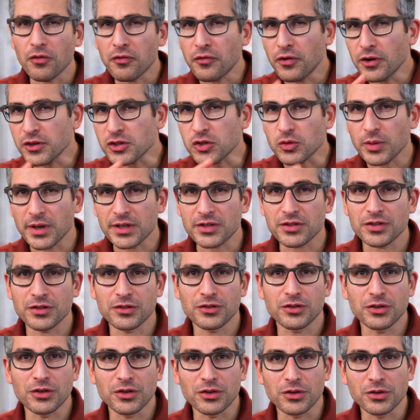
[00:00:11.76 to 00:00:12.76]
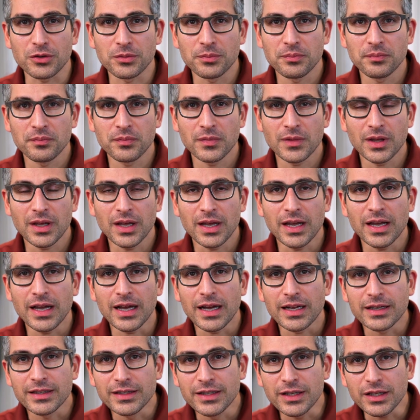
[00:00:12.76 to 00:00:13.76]
first question to you.
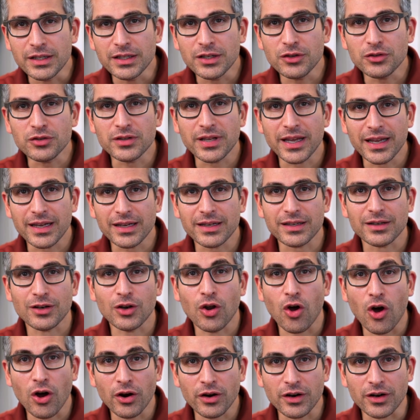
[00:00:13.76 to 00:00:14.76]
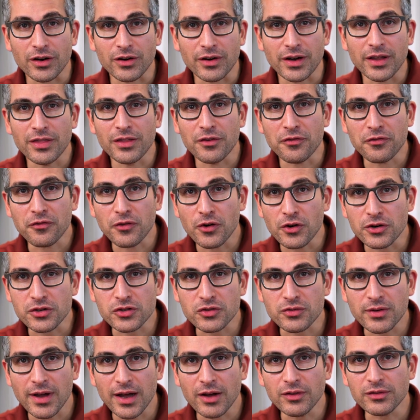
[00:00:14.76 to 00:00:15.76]
Did you take it longer in the first
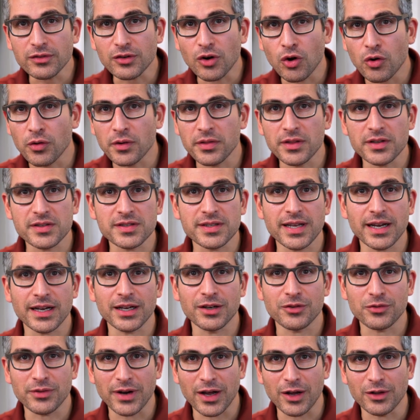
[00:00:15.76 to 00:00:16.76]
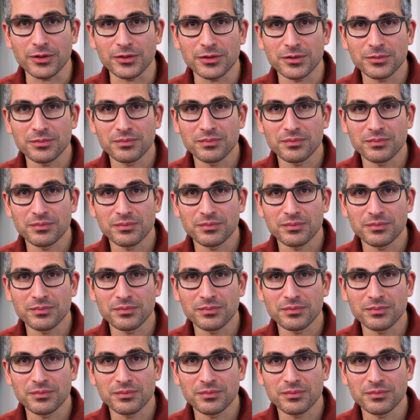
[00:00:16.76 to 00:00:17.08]
round or in the second round?